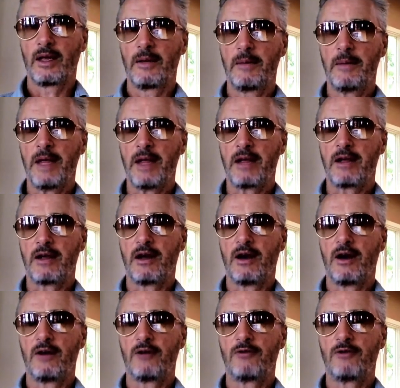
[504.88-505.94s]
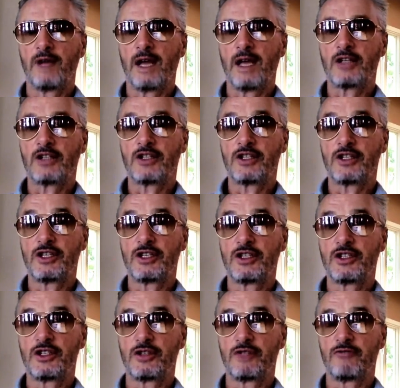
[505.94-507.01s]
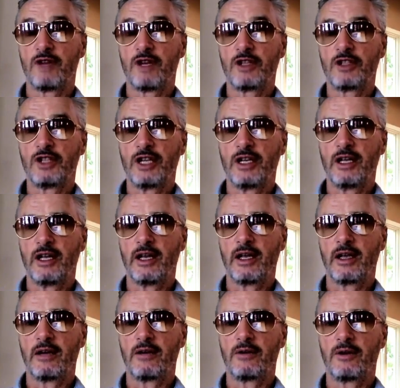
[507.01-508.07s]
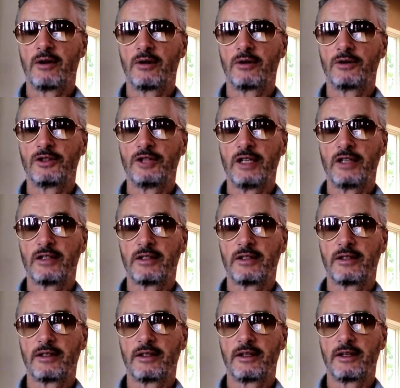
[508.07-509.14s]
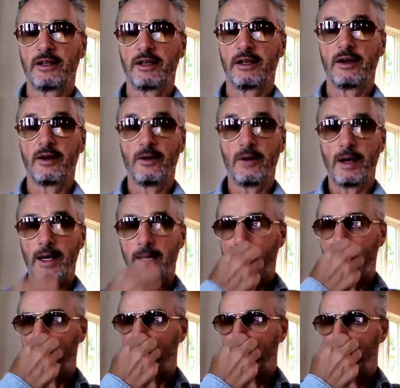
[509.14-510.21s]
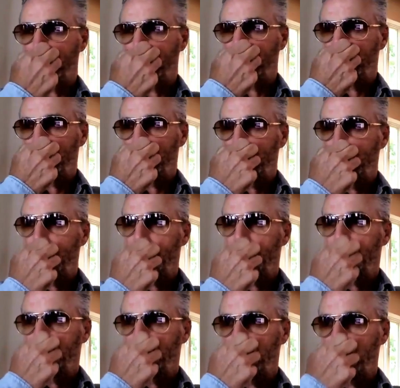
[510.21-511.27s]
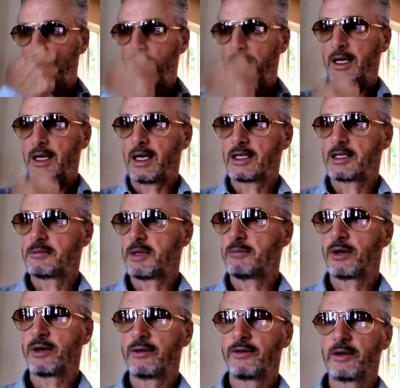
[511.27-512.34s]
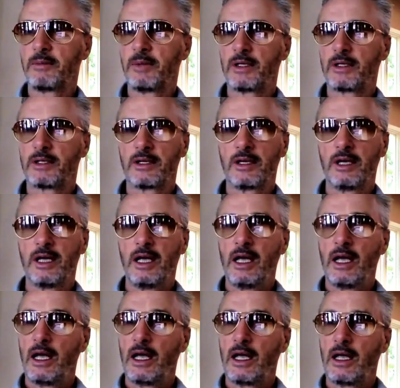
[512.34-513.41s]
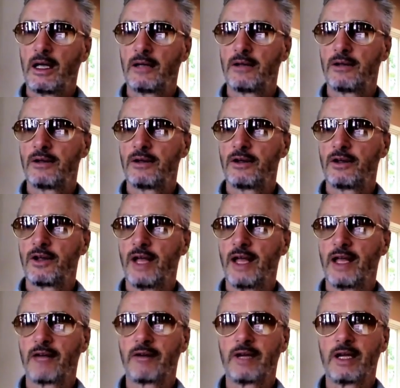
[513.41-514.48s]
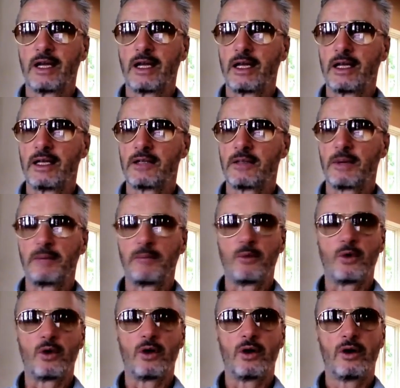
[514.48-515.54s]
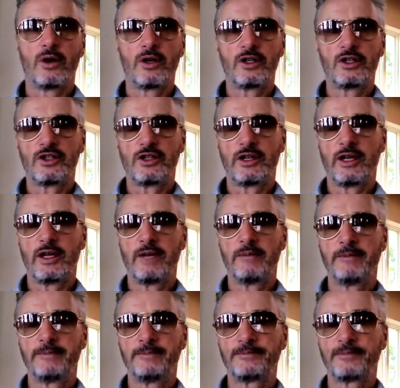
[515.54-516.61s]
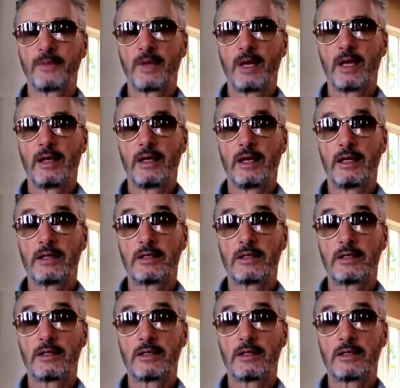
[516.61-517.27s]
make rash decisions and rush in and then go, oh shit, you know. He hasn't been perfect, but Hillary is a bit more hawkish than him, and you